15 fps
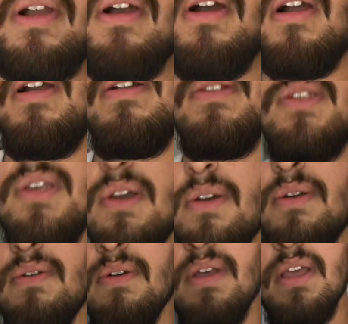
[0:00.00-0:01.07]
car,
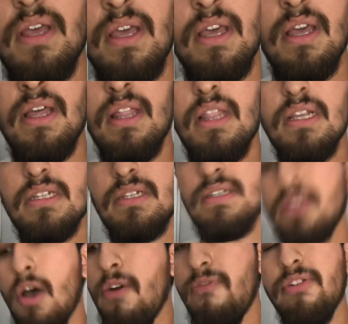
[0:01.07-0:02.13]
so this
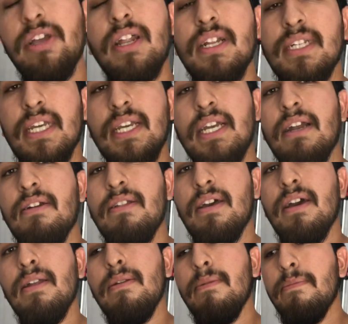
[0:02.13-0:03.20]
is hopefully going to take care of
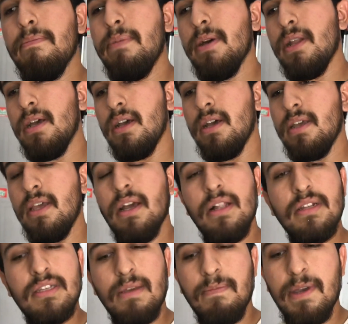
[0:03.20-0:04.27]
that. But yeah,
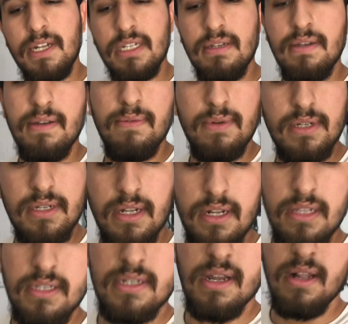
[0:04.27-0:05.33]
let's get back to it. We're just going to
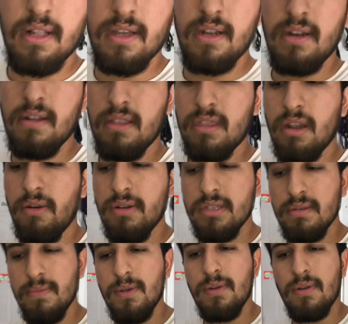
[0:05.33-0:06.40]
install it, throw in
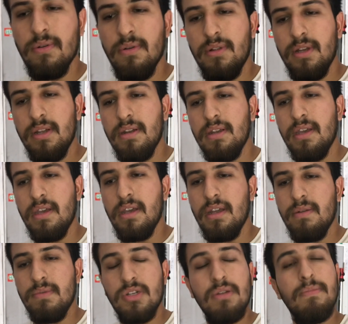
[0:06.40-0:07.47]
some new coolant,
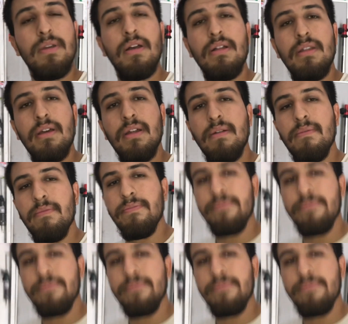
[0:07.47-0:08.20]
and we should be all done.